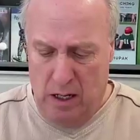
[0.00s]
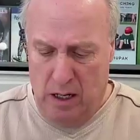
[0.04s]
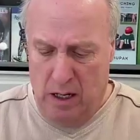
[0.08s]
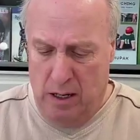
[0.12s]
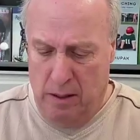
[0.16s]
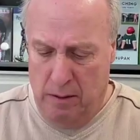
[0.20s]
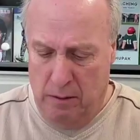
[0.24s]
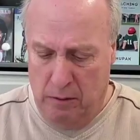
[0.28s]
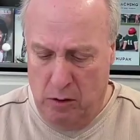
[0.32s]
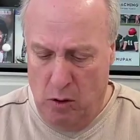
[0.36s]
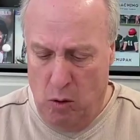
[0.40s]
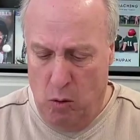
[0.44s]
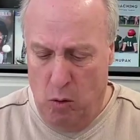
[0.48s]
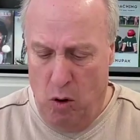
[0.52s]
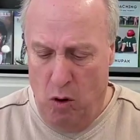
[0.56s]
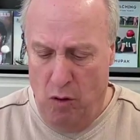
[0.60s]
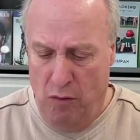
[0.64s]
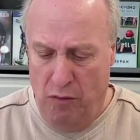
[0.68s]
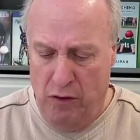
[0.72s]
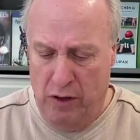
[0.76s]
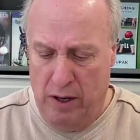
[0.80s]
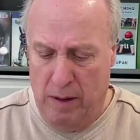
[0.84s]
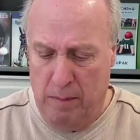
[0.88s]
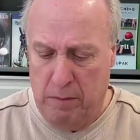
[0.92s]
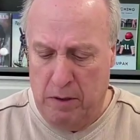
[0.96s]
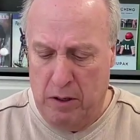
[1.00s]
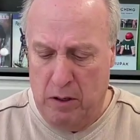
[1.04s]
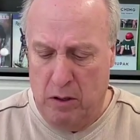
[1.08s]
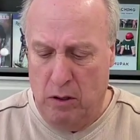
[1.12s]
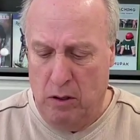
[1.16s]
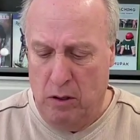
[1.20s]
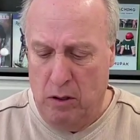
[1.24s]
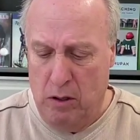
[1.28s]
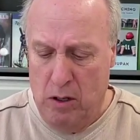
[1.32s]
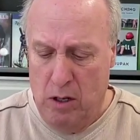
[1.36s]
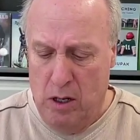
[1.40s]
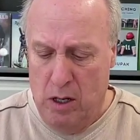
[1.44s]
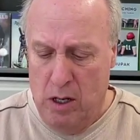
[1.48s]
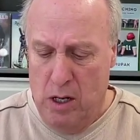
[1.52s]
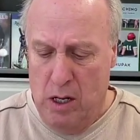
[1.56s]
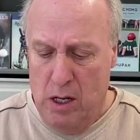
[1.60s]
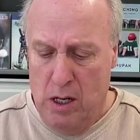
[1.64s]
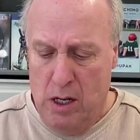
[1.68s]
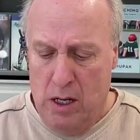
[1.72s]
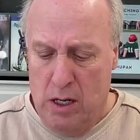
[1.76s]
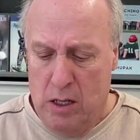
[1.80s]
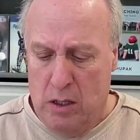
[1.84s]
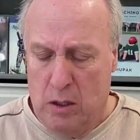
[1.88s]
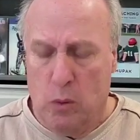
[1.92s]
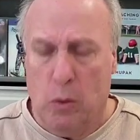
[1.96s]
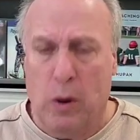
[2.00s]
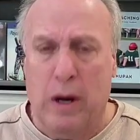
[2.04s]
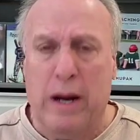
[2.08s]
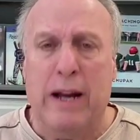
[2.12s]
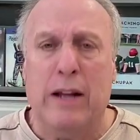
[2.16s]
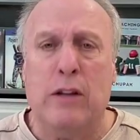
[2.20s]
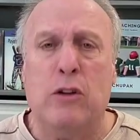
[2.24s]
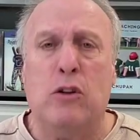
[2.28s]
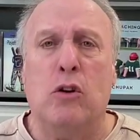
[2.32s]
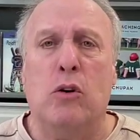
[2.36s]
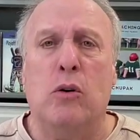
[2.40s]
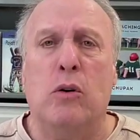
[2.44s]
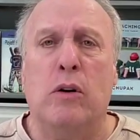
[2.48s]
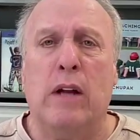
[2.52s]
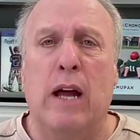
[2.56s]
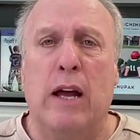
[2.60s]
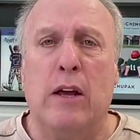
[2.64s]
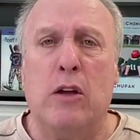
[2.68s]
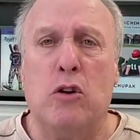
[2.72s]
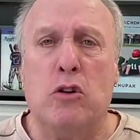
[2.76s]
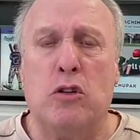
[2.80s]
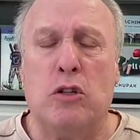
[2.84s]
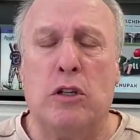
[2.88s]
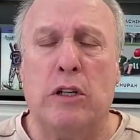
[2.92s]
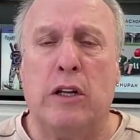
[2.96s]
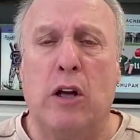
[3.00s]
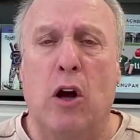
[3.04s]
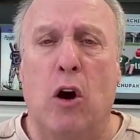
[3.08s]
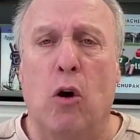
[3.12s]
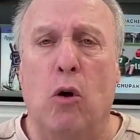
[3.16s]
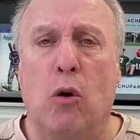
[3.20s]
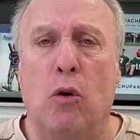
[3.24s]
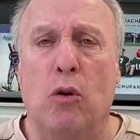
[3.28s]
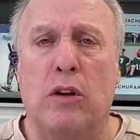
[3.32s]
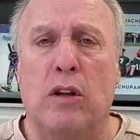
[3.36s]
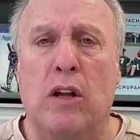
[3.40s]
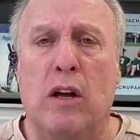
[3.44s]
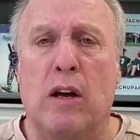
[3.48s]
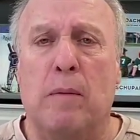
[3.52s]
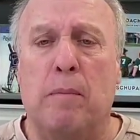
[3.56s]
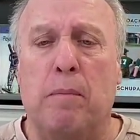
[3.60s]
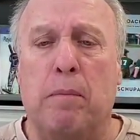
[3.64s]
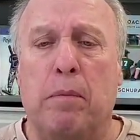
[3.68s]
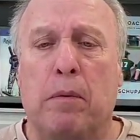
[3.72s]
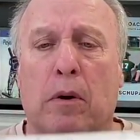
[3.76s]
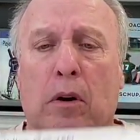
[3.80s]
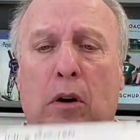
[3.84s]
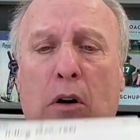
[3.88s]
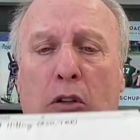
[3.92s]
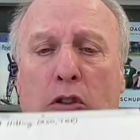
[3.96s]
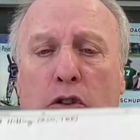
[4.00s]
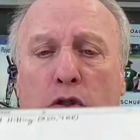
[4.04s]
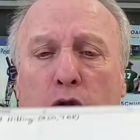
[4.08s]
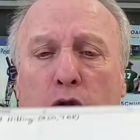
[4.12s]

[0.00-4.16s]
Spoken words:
I'll go over it. The way I do it, I usually hold up a